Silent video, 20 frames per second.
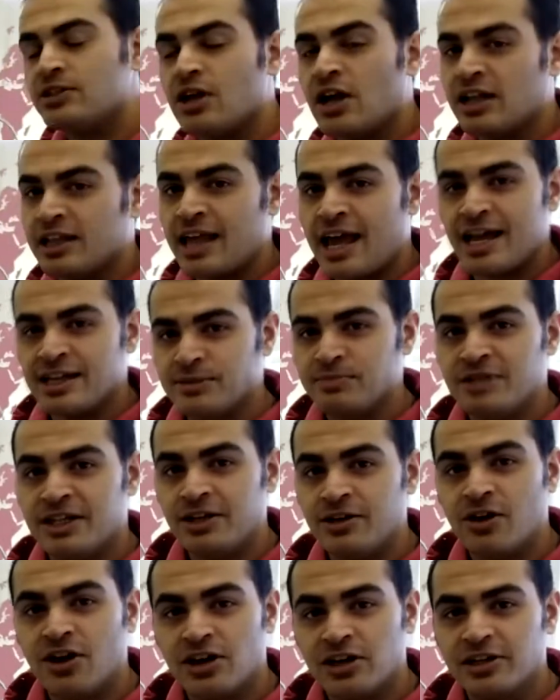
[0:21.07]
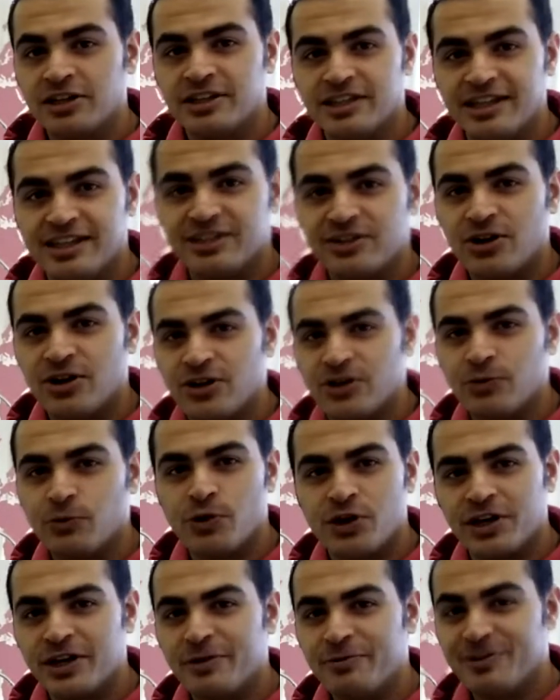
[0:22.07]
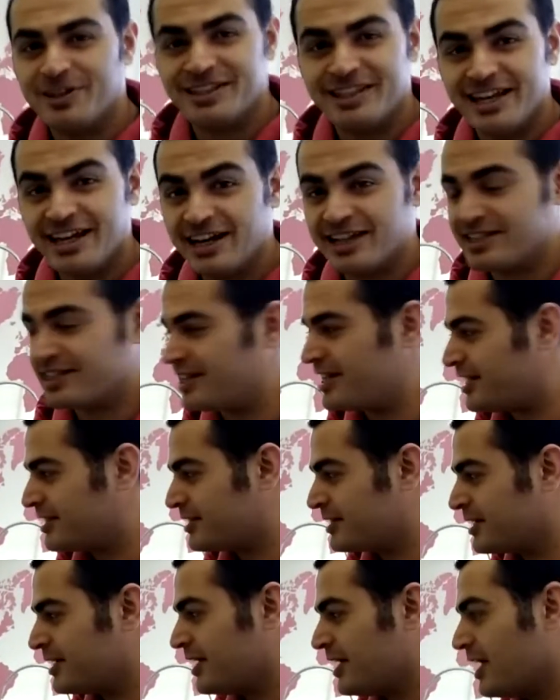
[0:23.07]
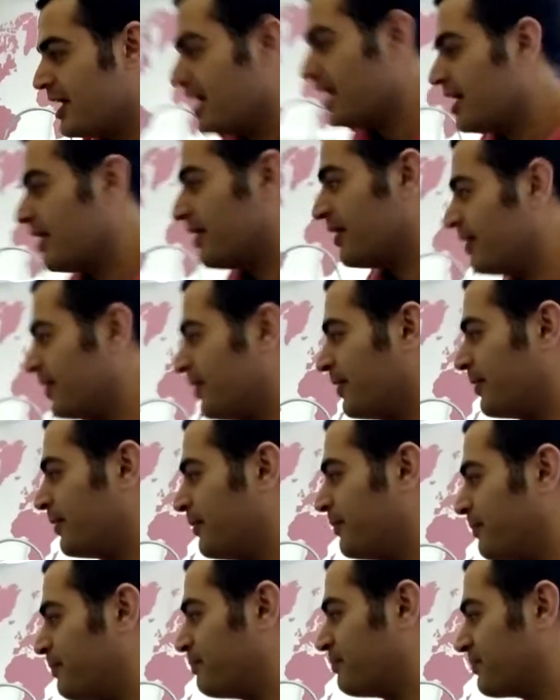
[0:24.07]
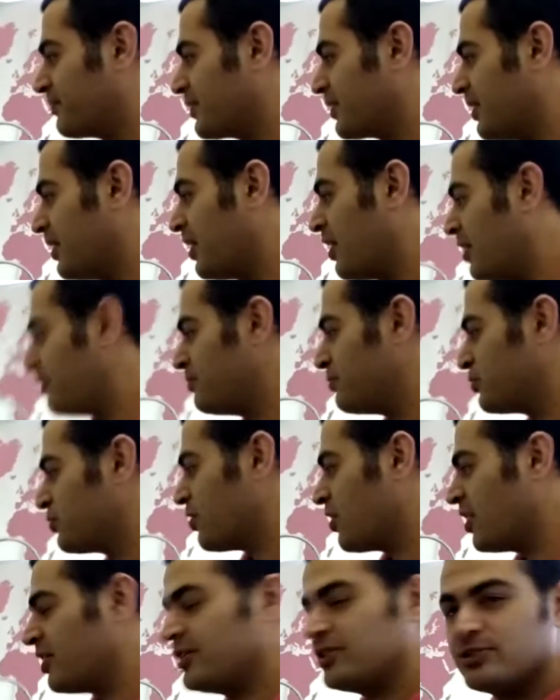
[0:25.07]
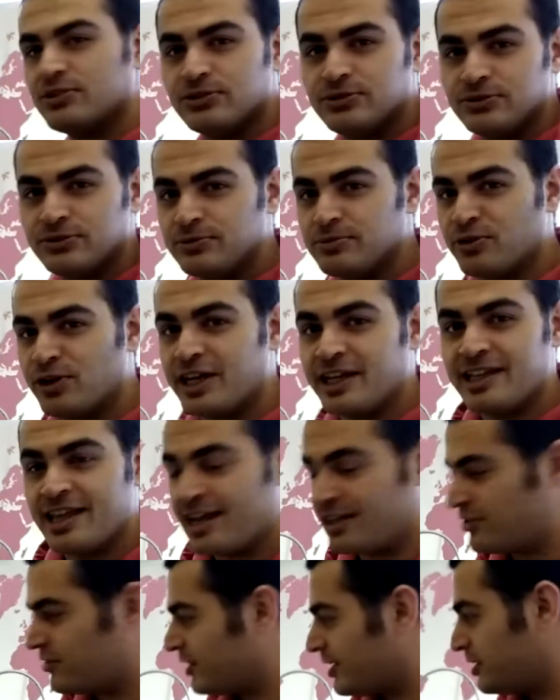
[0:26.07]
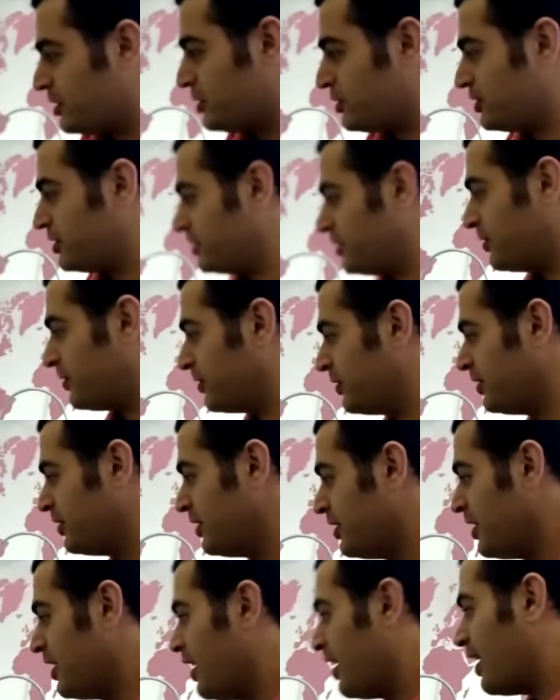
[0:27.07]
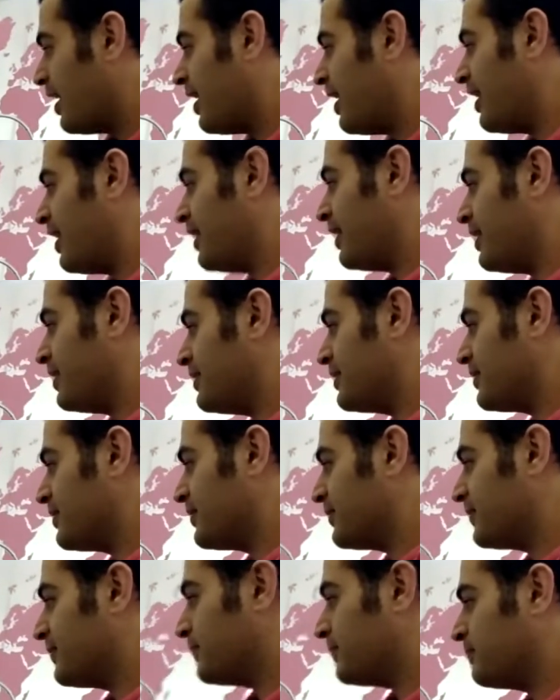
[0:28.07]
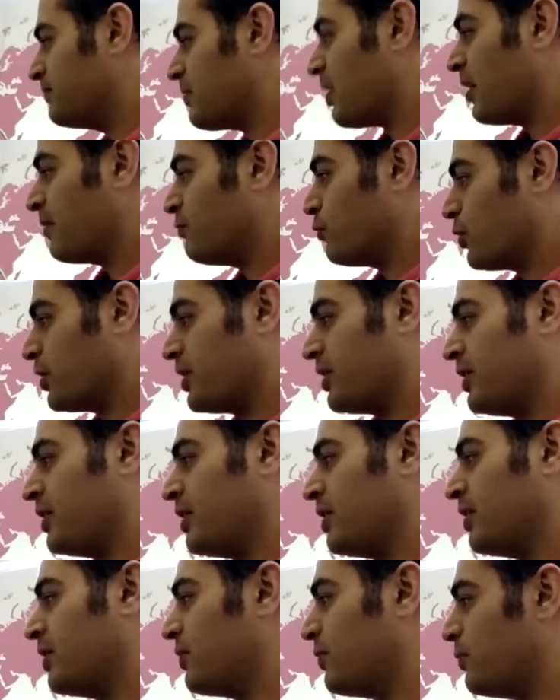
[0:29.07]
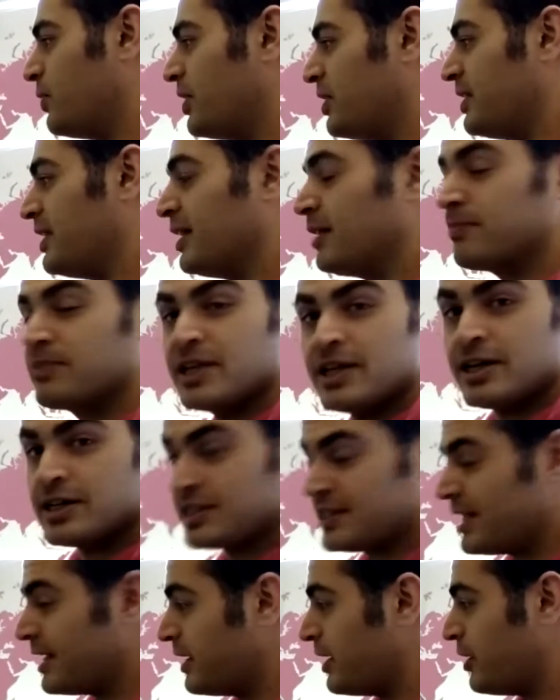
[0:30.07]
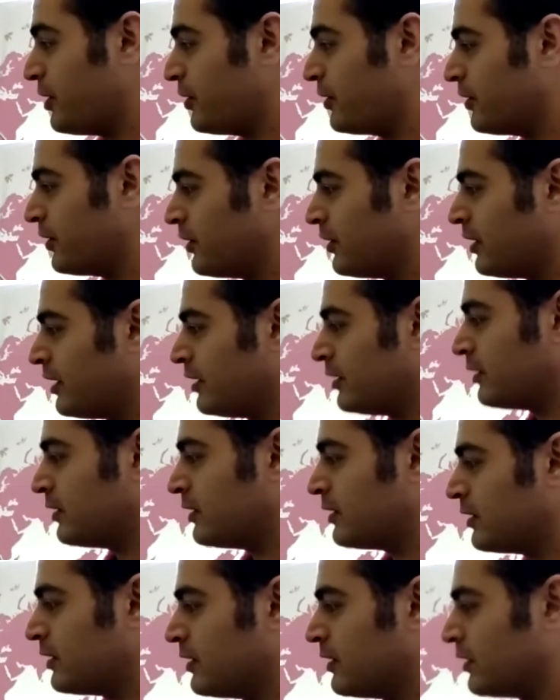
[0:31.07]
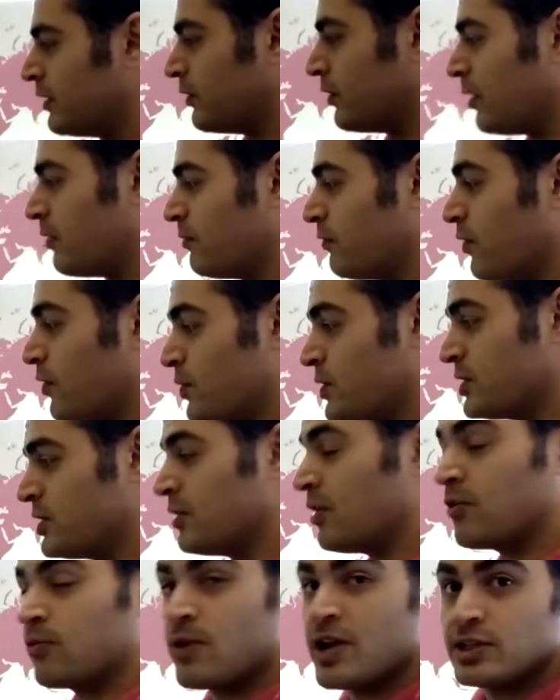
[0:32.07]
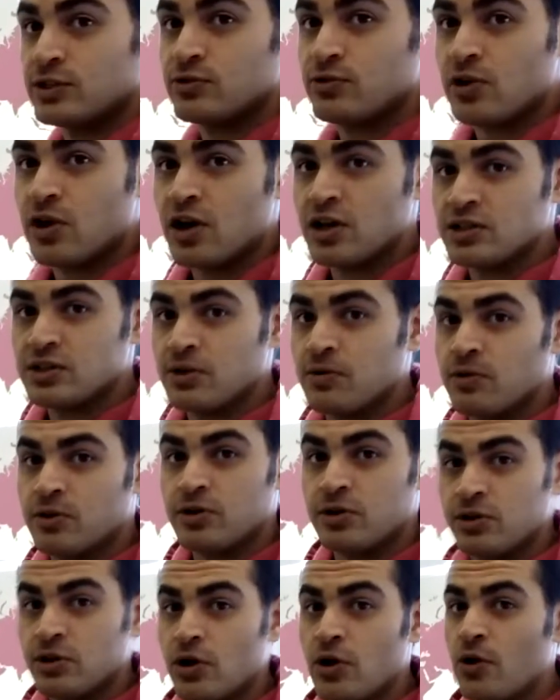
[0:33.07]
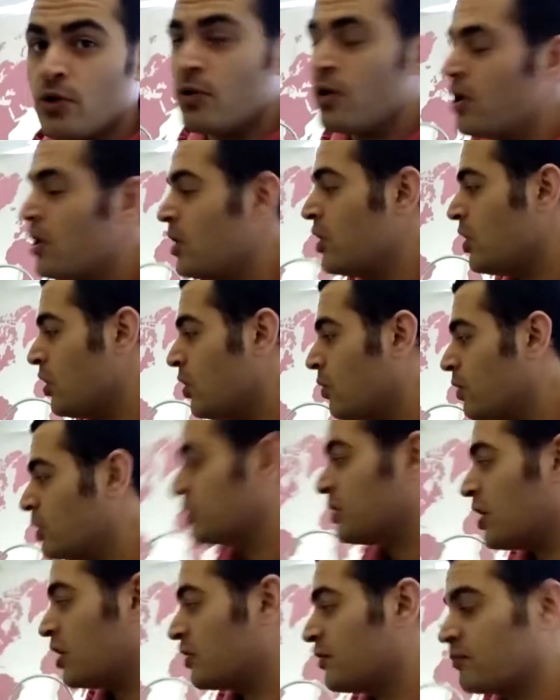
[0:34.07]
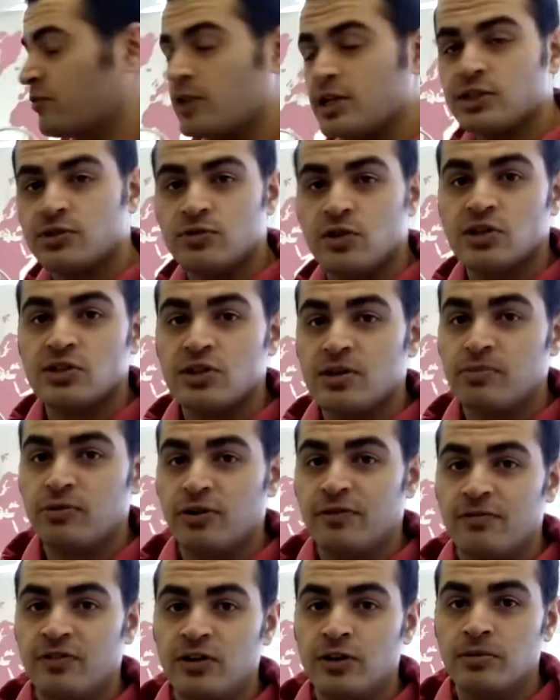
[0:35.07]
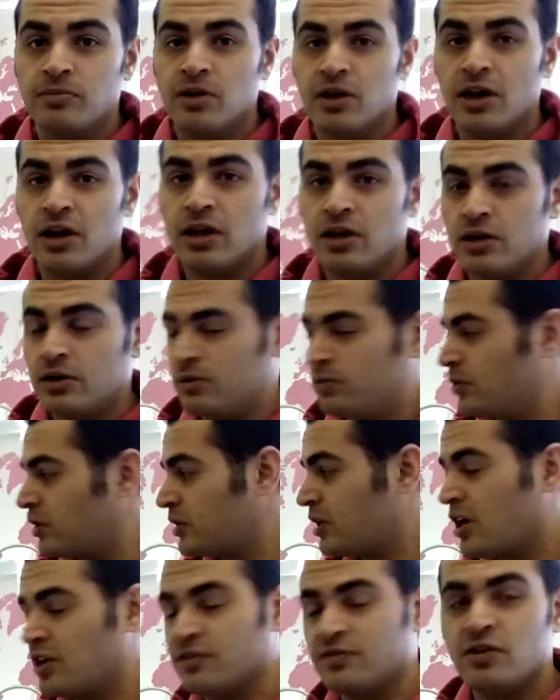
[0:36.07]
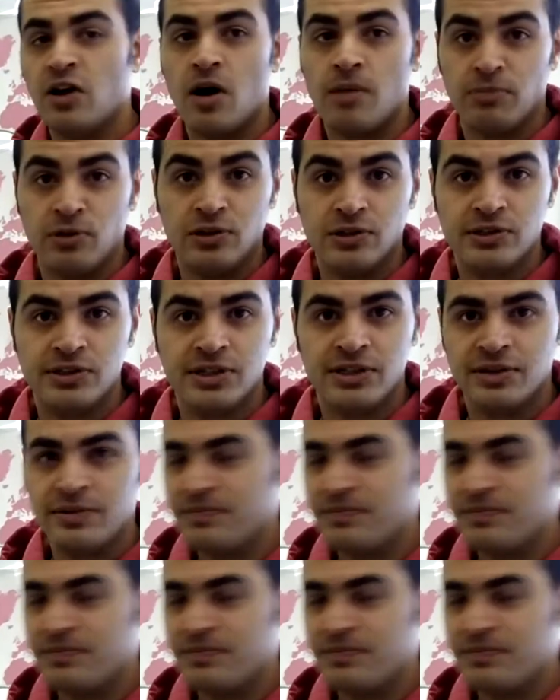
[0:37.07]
not as many architects are working with data sets, I'm trying to break that tradition here. And I'm working with Yelp data set here, and I'm focusing on restaurants. I want to know what kind of restaurants are preferred by what kind of couples.